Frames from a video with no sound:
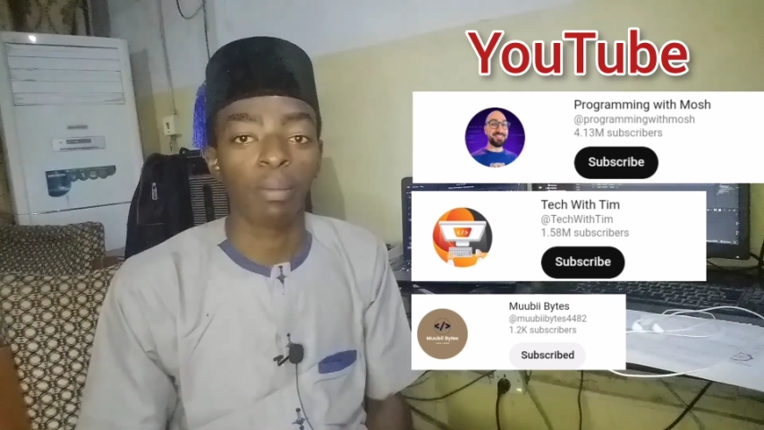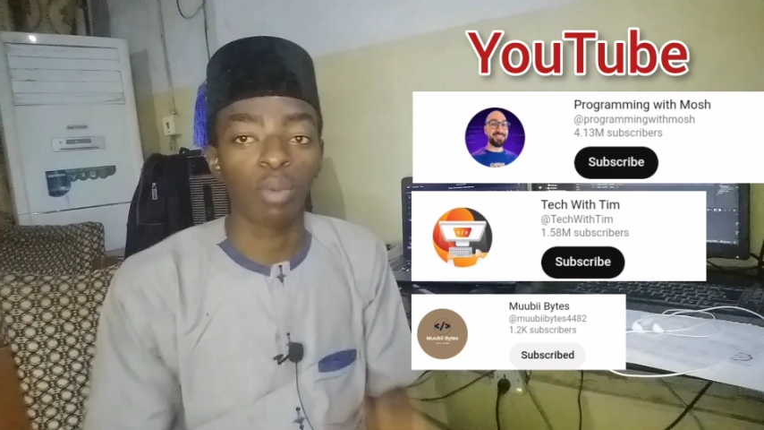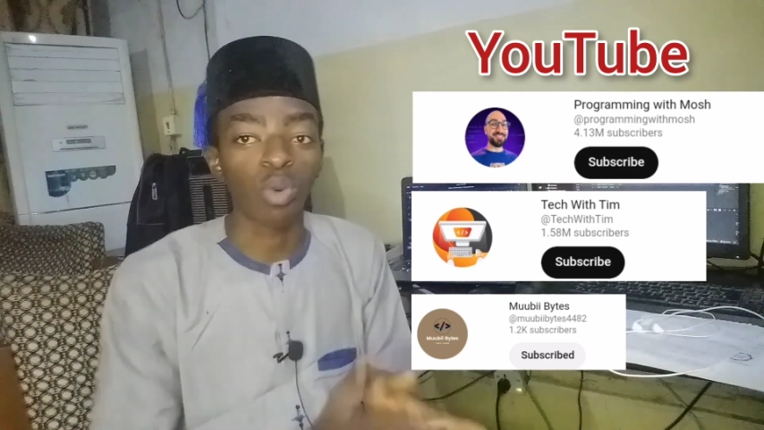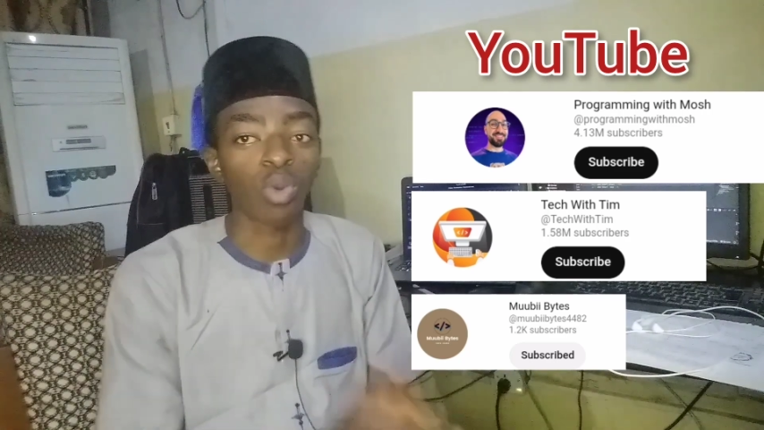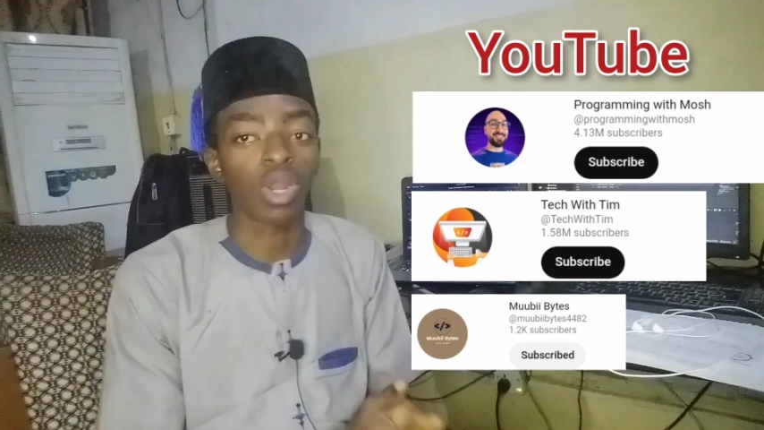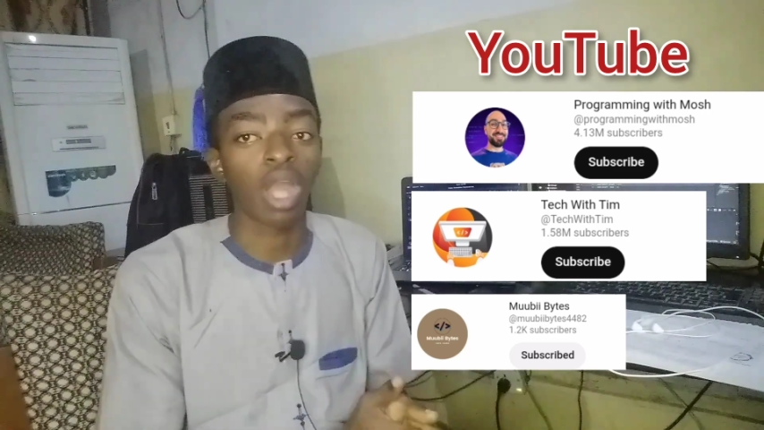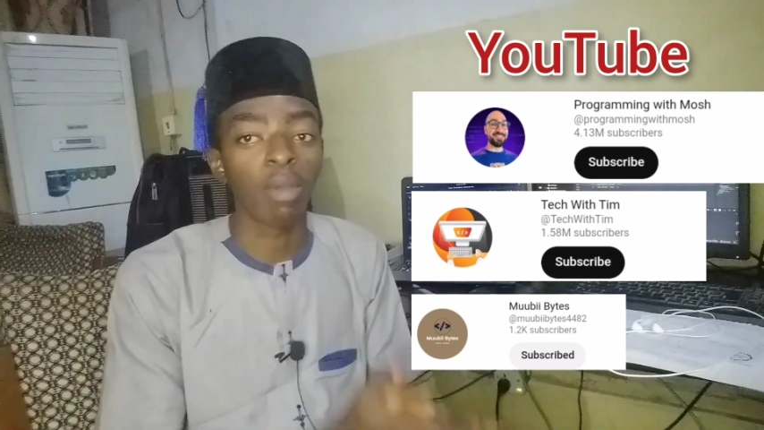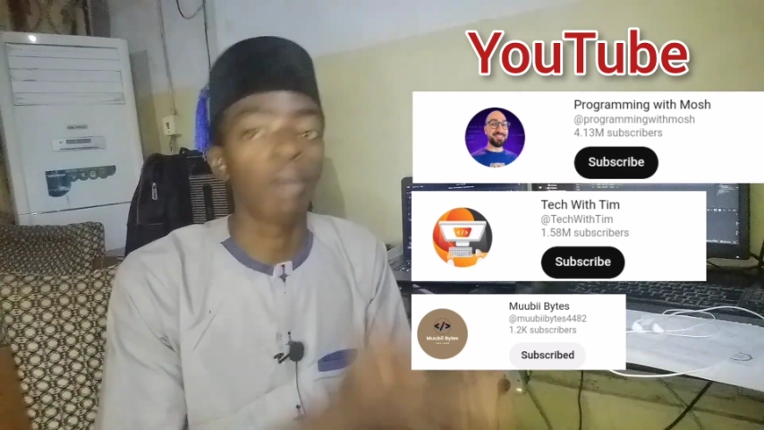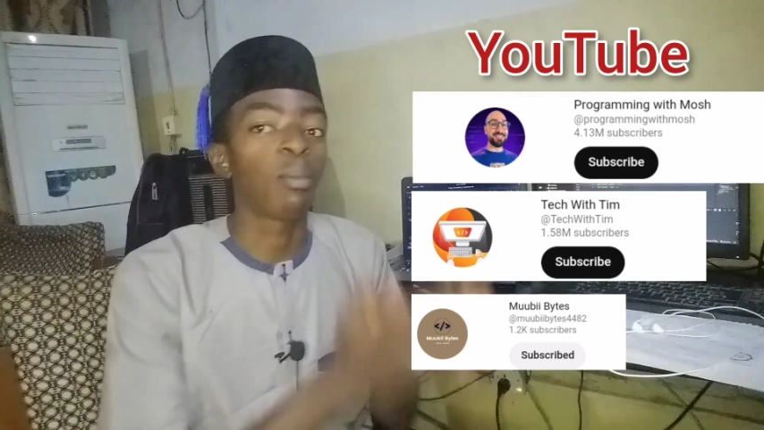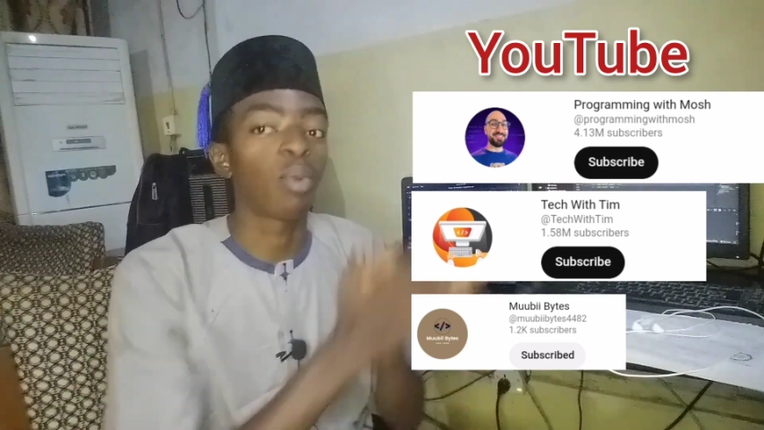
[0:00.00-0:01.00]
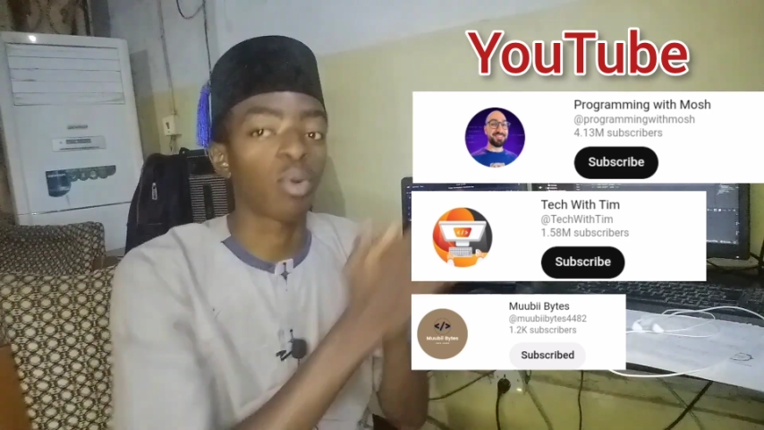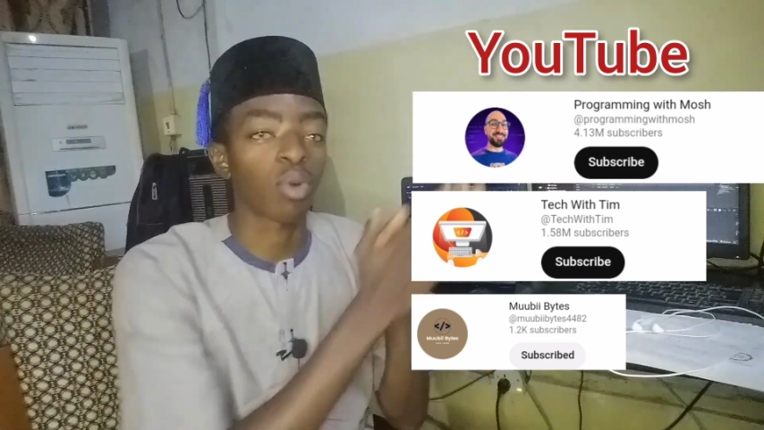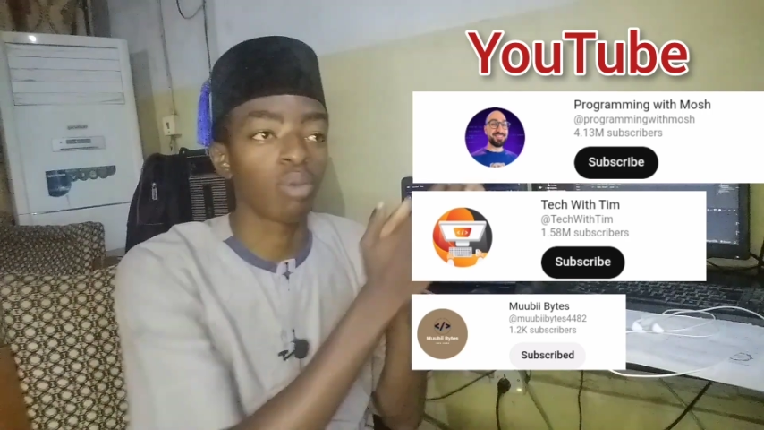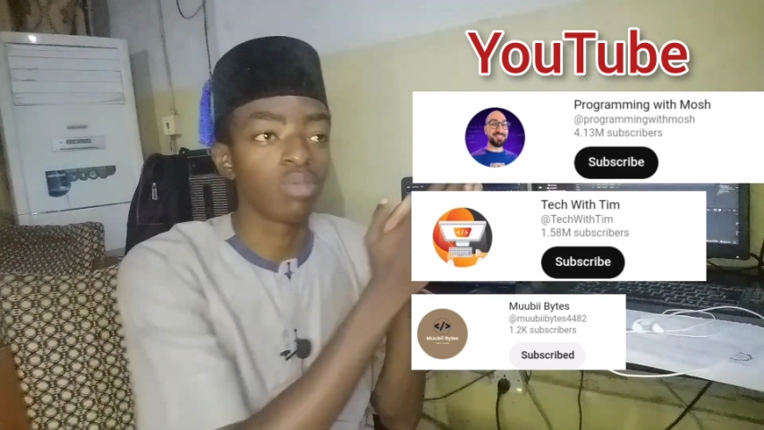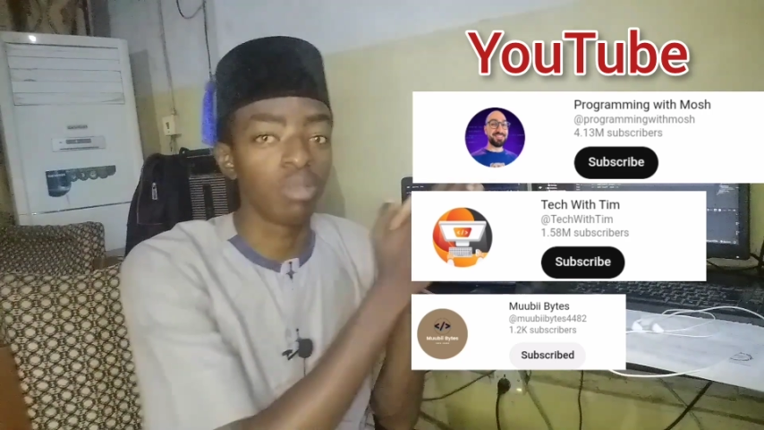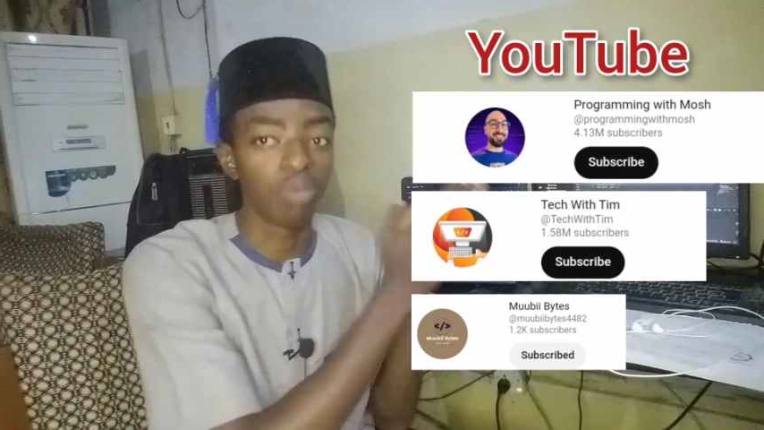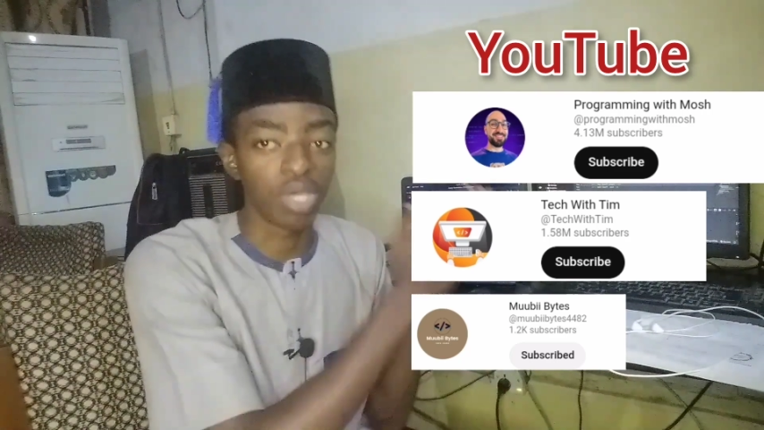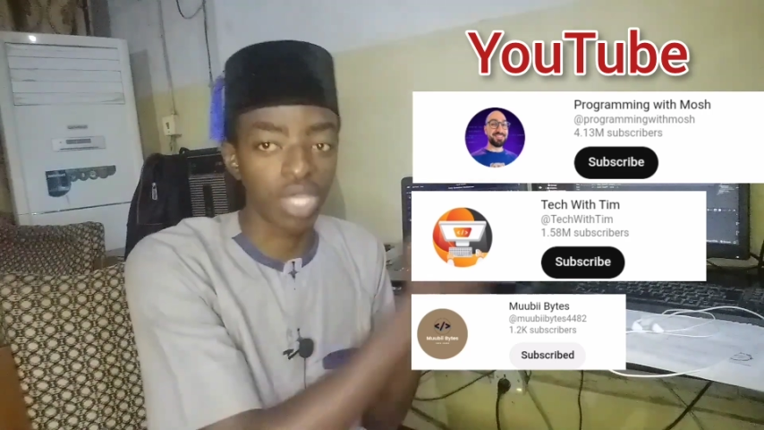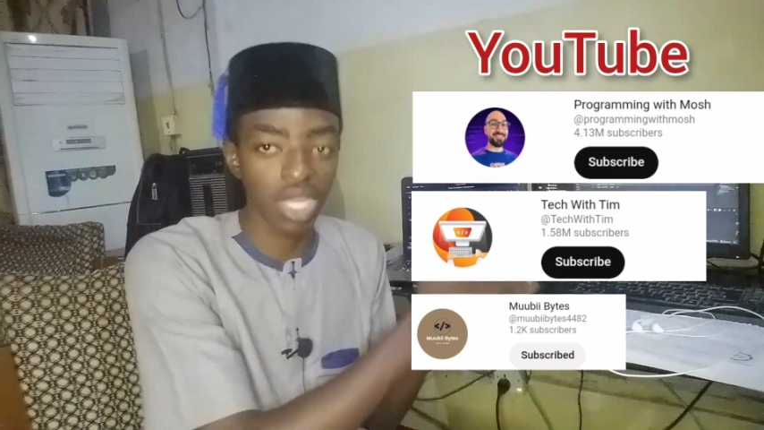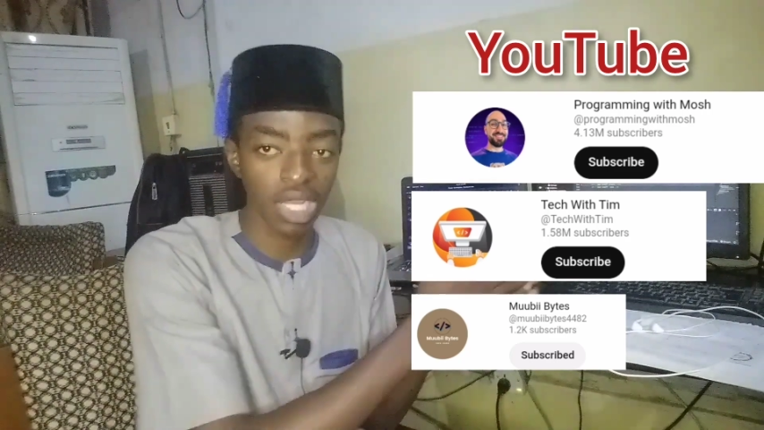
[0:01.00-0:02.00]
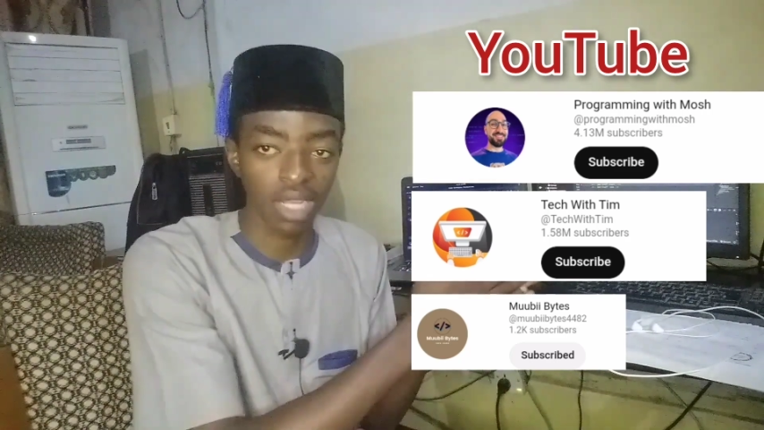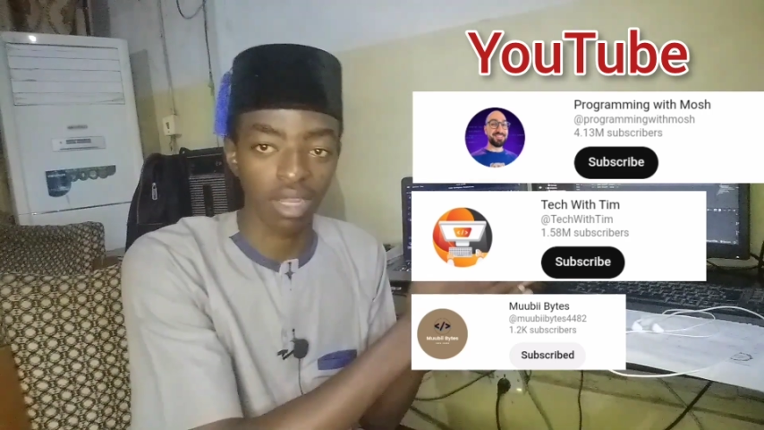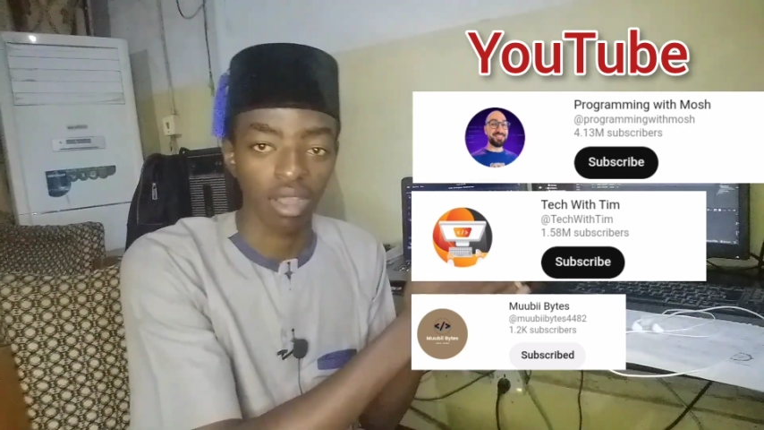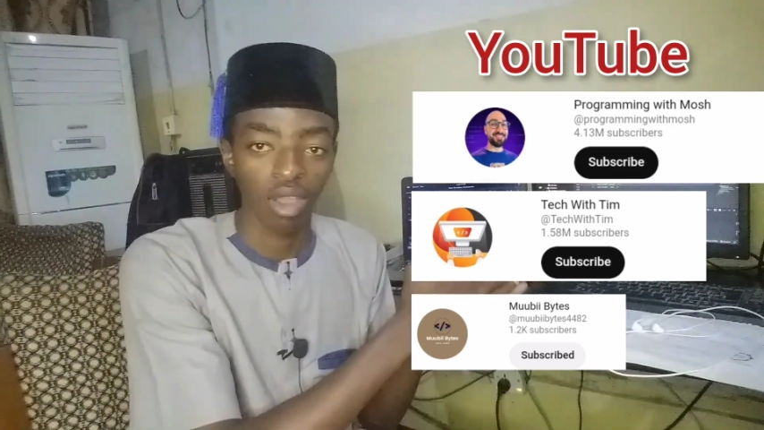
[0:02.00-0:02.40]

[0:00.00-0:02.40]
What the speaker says: programming from the beginning